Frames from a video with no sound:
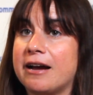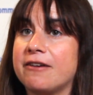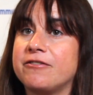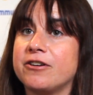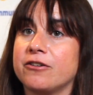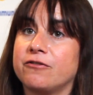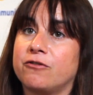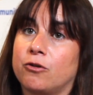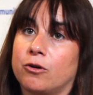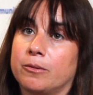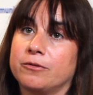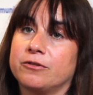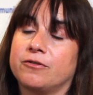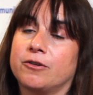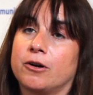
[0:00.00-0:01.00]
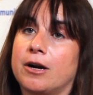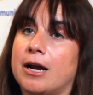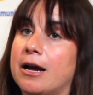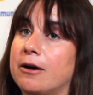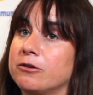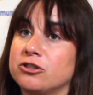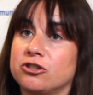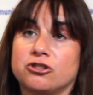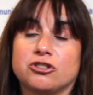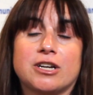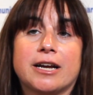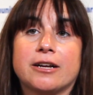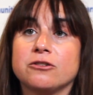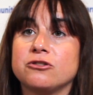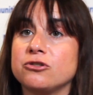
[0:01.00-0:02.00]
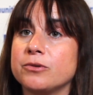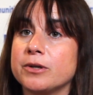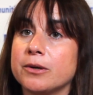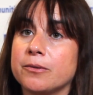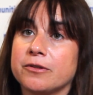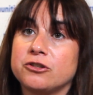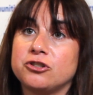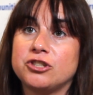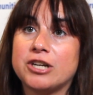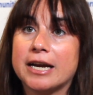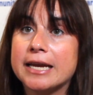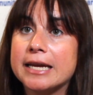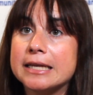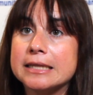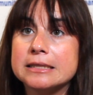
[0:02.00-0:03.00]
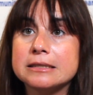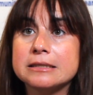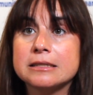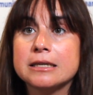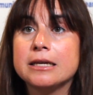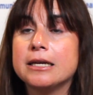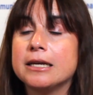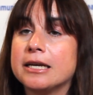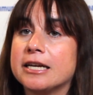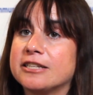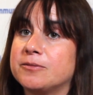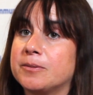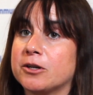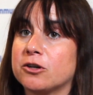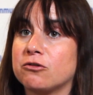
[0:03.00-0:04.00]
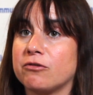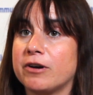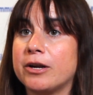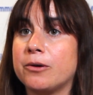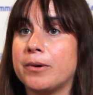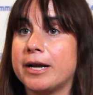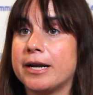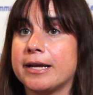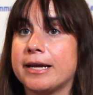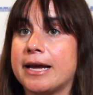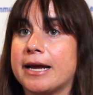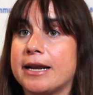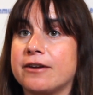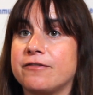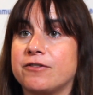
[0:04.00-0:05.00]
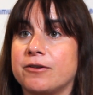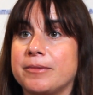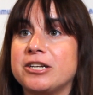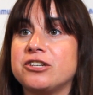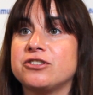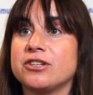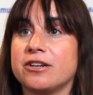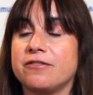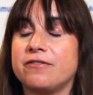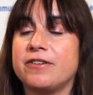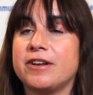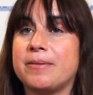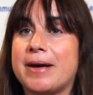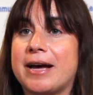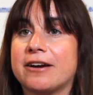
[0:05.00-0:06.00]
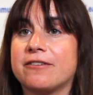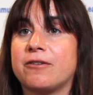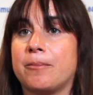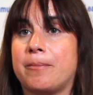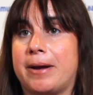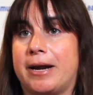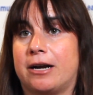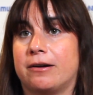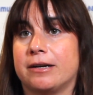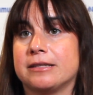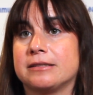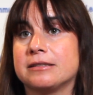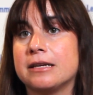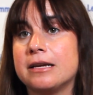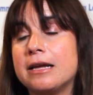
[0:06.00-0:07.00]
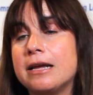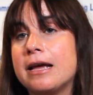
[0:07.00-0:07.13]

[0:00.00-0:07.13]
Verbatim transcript: I've done forms for how is your child doing with check-ins. It's been a great way to get information and feedback from parents.